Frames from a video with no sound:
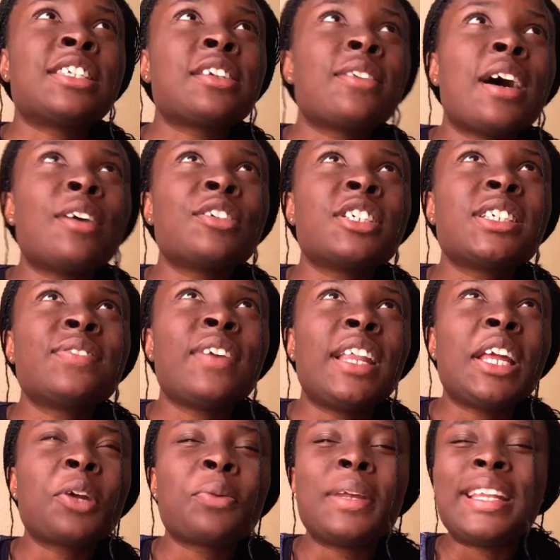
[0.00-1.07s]
so I was just
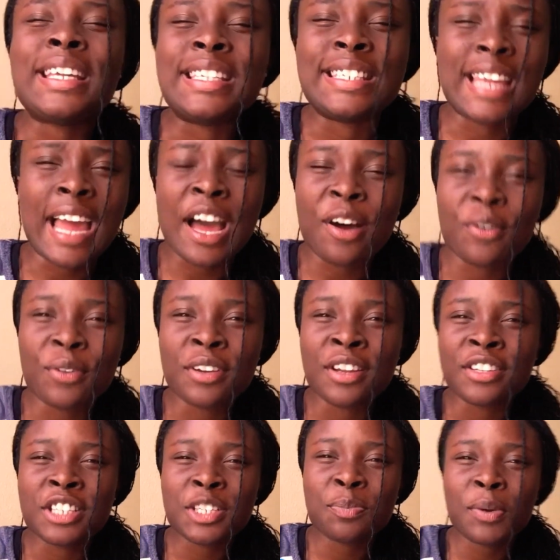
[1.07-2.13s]
feeling really
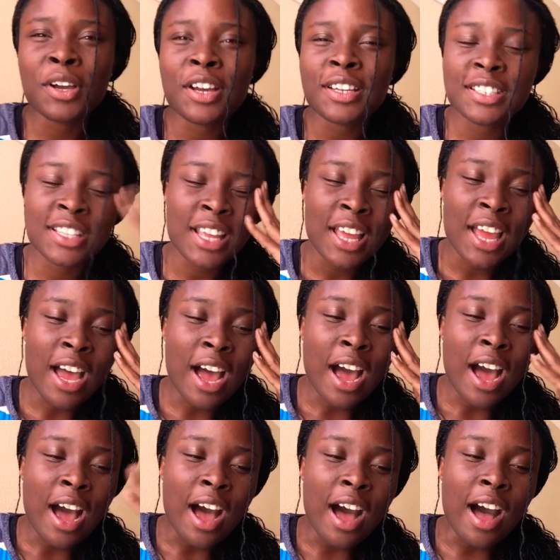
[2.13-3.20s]
down just because
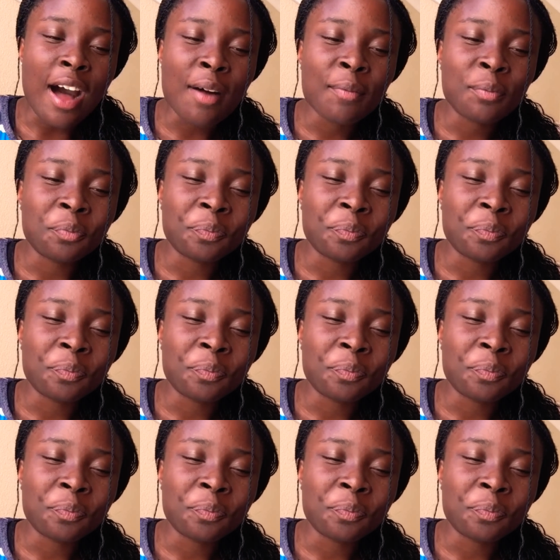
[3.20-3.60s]
I